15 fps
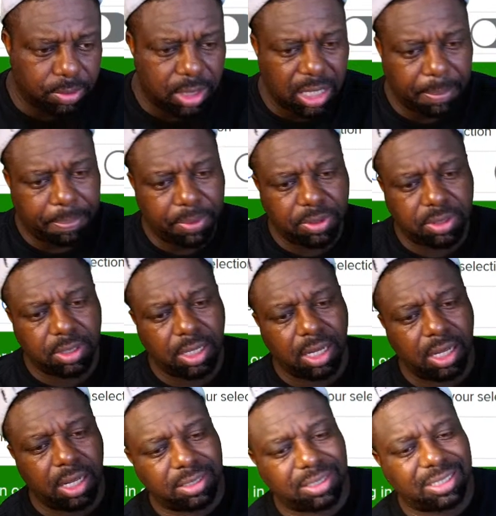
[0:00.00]
Clippers
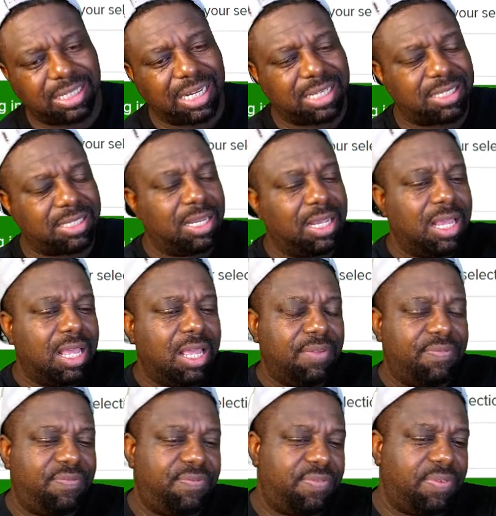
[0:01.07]
6
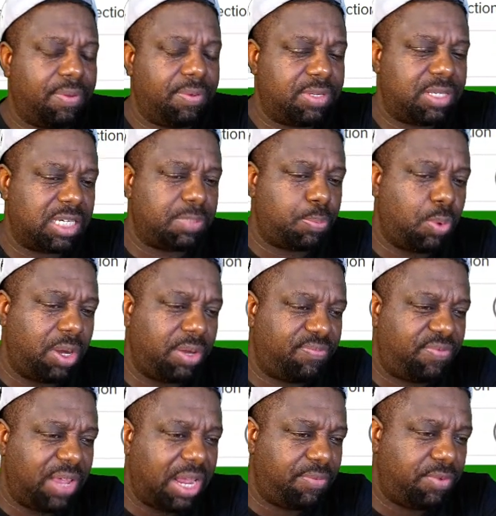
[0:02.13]
point
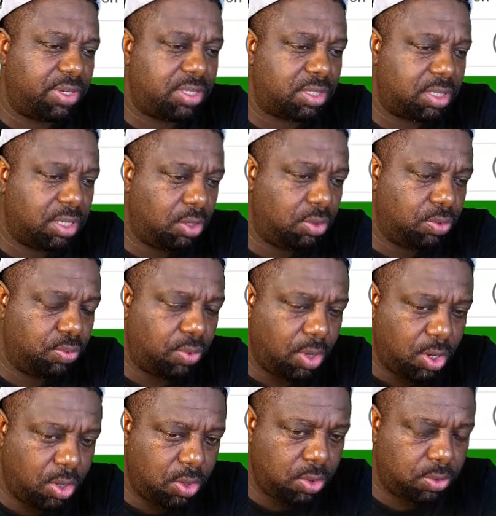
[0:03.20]
favorites on the
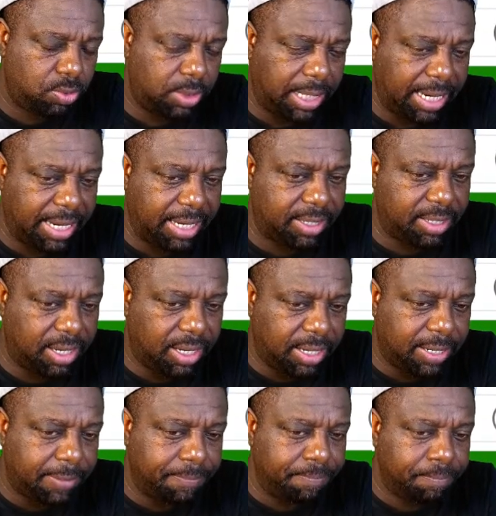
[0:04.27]
road, and
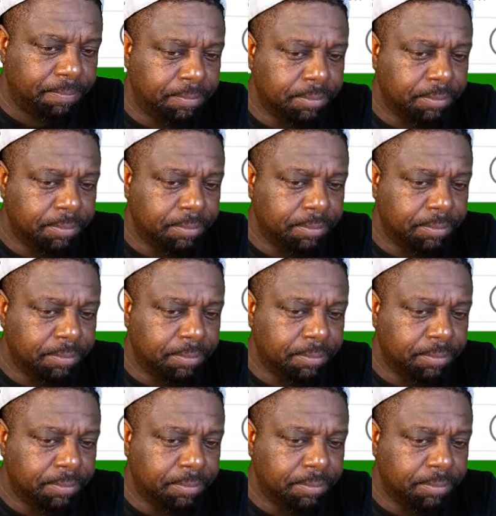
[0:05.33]
um,